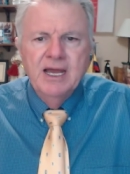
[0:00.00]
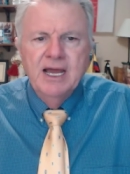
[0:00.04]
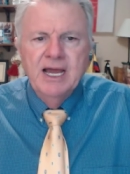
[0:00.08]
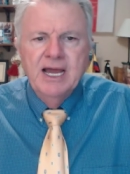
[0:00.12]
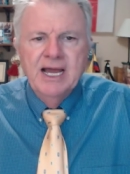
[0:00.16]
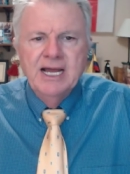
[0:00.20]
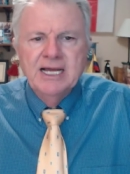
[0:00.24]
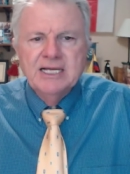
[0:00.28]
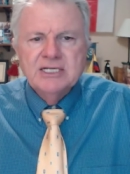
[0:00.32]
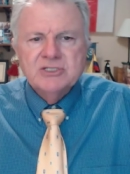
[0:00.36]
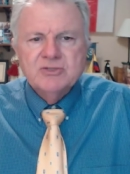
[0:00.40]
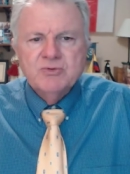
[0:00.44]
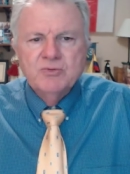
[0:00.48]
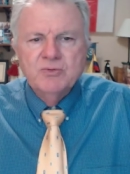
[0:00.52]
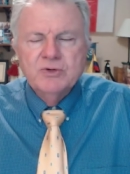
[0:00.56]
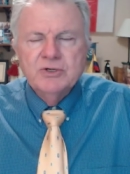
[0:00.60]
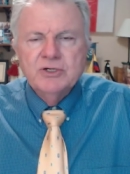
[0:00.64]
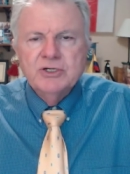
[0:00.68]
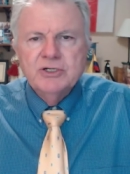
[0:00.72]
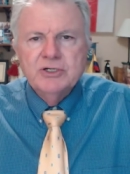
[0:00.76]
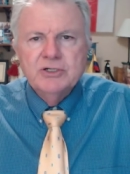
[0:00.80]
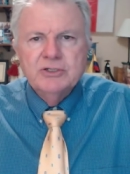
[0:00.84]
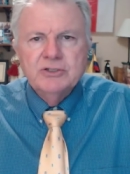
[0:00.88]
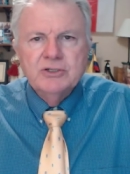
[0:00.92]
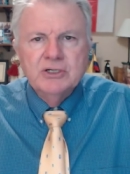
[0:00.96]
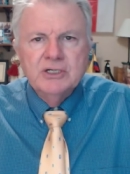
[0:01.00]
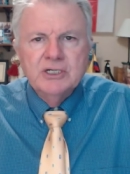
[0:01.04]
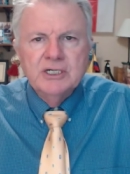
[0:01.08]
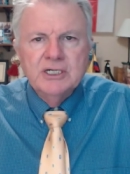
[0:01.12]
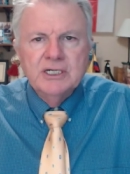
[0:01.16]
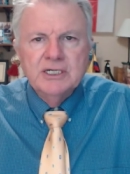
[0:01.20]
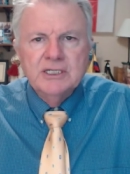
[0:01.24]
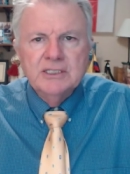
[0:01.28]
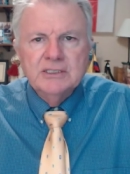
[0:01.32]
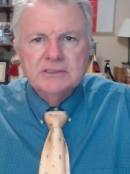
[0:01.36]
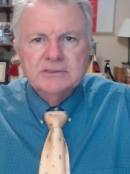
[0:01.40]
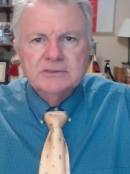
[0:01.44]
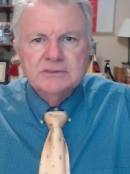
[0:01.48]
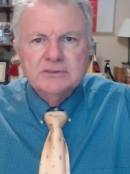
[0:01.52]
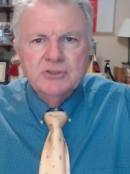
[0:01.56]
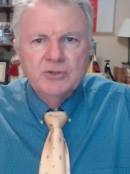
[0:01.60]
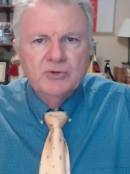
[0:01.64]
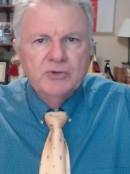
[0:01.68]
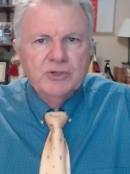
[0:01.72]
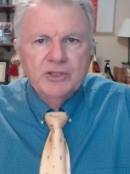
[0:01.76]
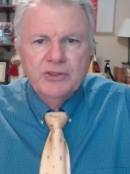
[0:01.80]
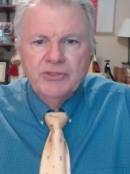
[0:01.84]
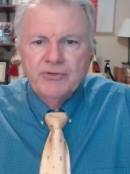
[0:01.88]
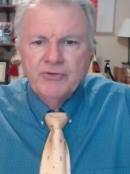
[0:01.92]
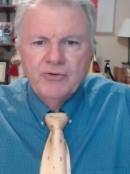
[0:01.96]
as we're uh,
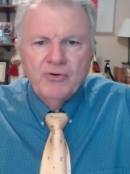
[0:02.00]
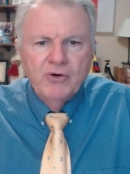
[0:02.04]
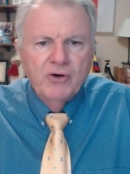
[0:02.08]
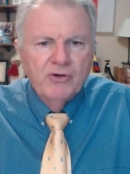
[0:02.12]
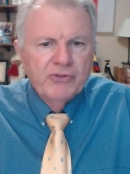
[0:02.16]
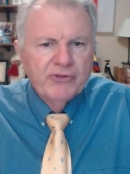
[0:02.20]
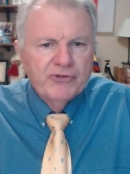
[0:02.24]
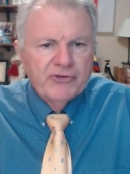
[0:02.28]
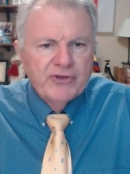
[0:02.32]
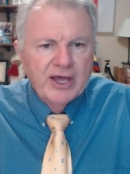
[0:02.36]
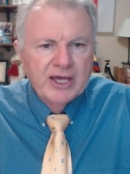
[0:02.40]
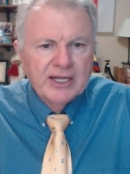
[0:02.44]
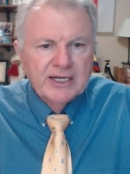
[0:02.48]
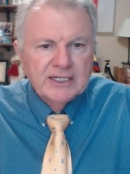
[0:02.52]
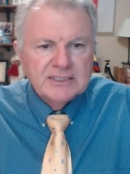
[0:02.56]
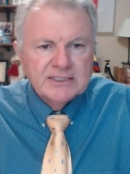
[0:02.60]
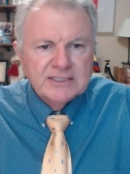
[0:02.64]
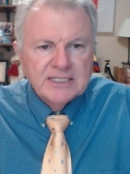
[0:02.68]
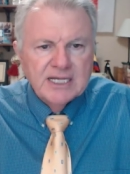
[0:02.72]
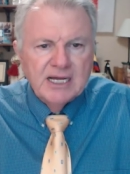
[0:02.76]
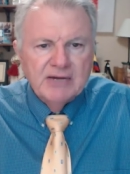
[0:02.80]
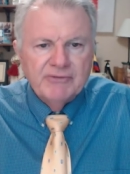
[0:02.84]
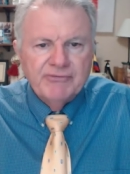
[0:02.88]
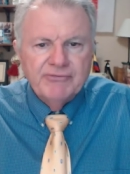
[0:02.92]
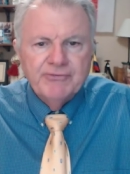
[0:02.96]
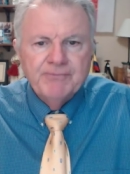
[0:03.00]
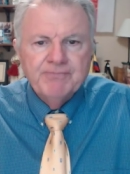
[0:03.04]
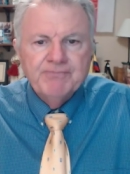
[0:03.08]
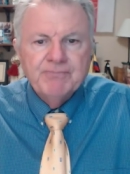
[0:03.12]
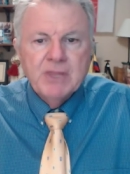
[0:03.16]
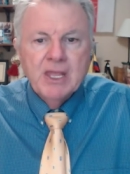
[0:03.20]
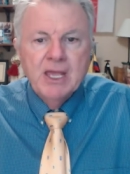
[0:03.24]
going through all this kind of stuff?